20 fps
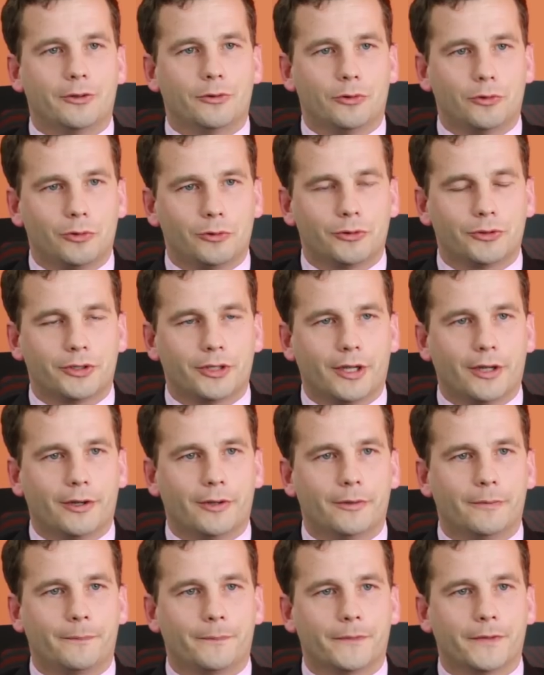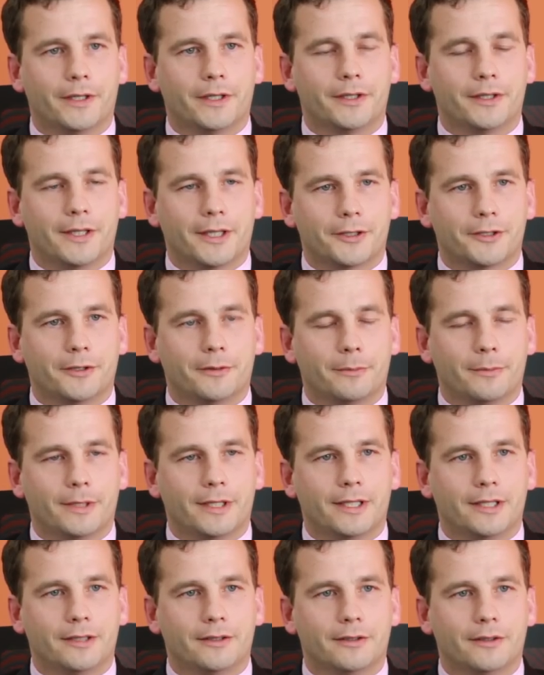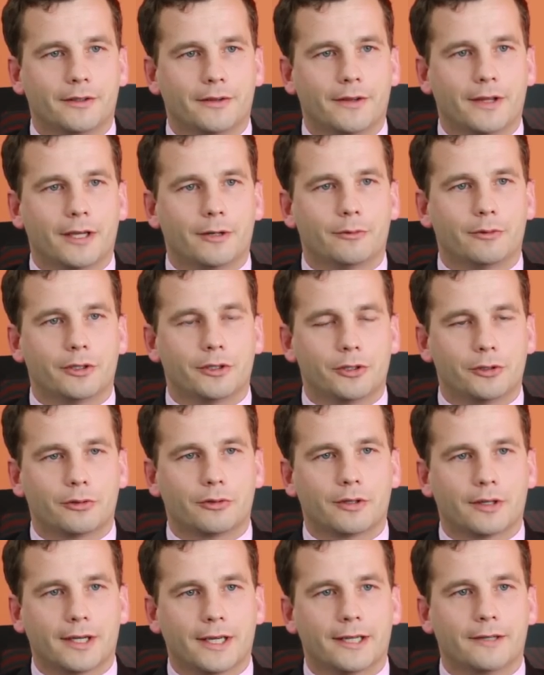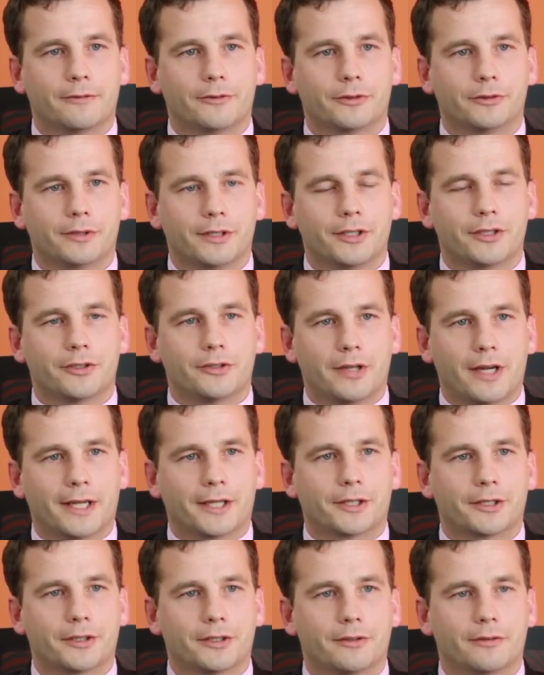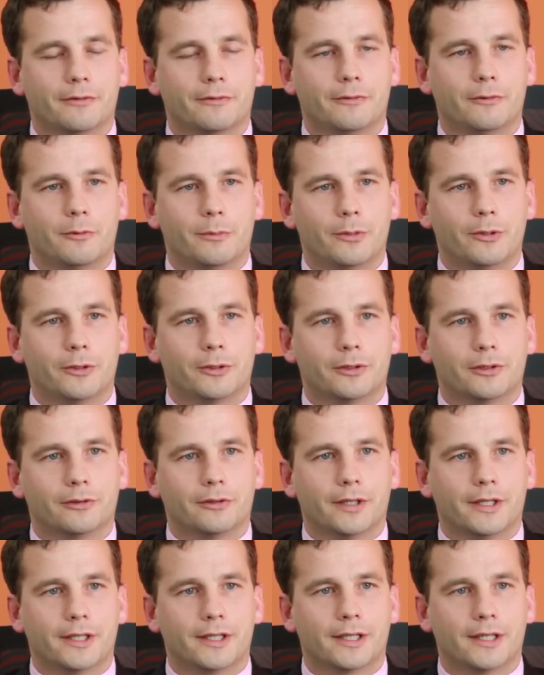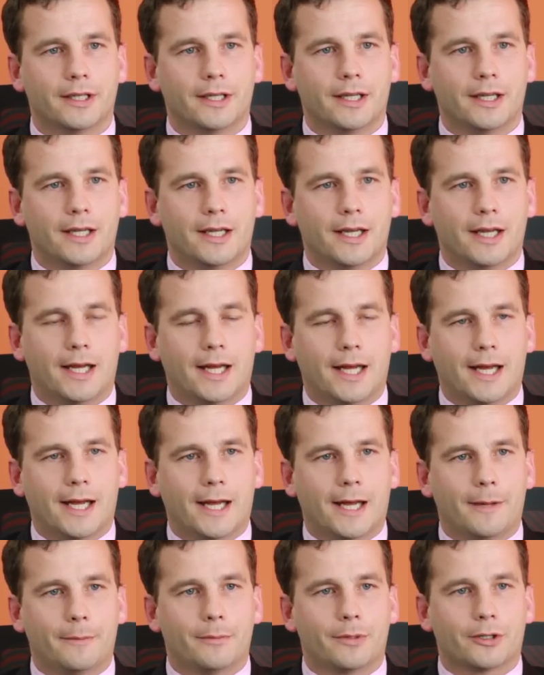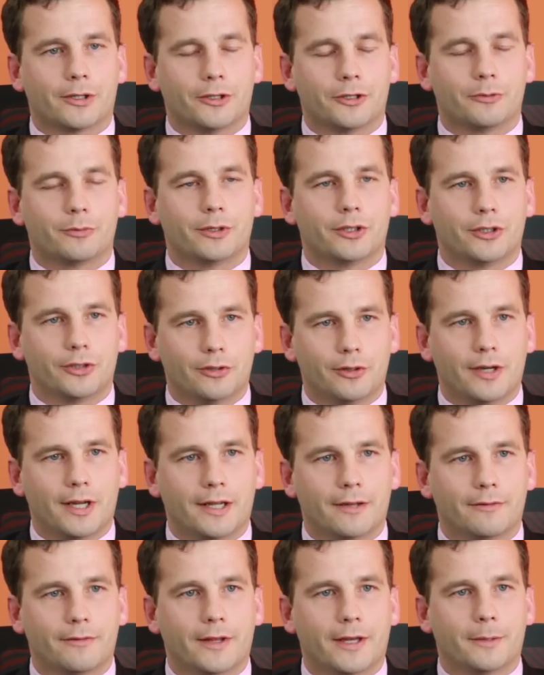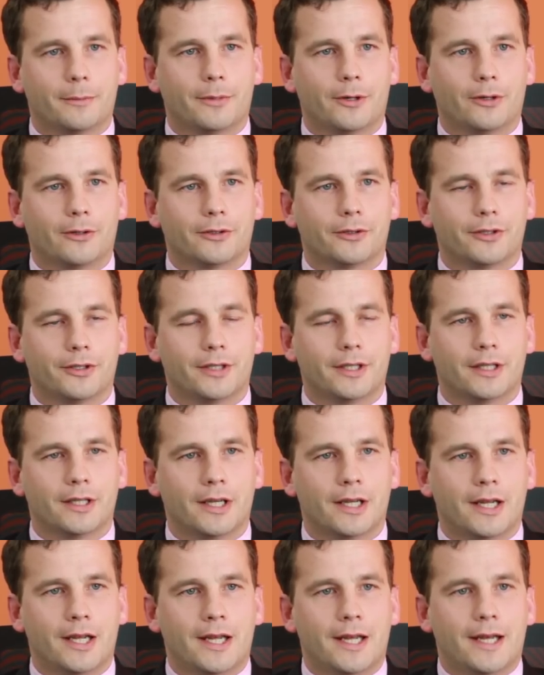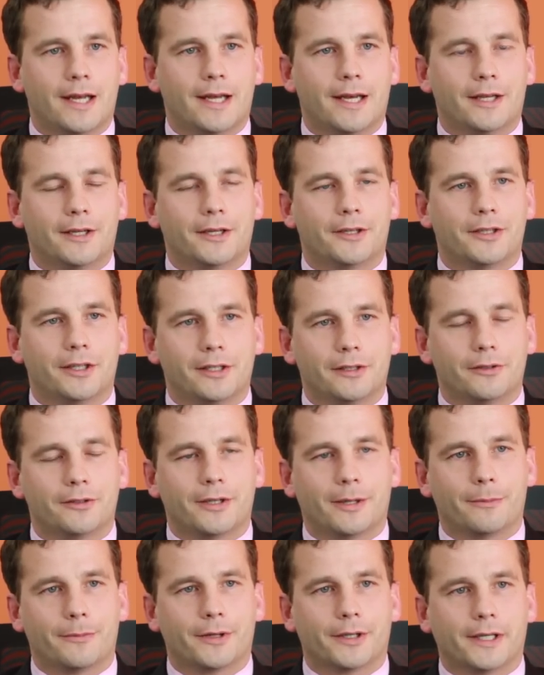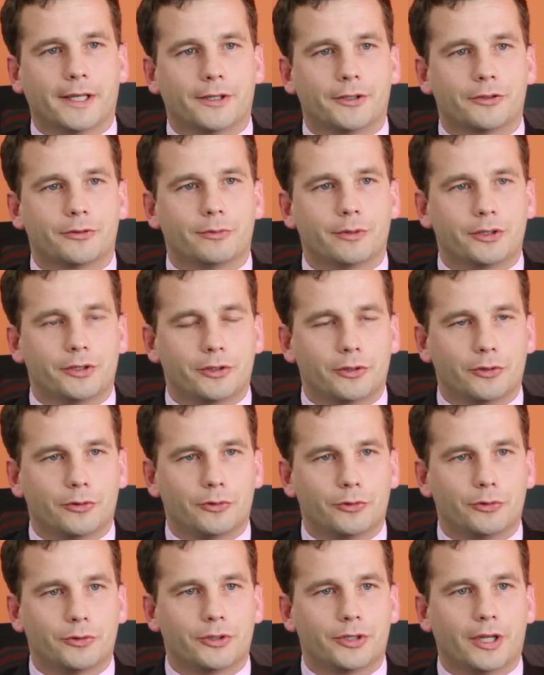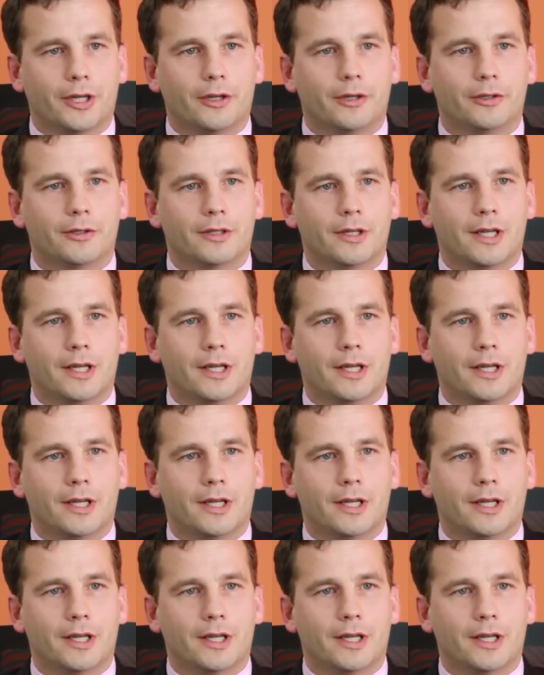also, it doesn't mean that we shouldn't have 3 strikes for burglary, because we should have that policy. And I'll tell you something else, we should also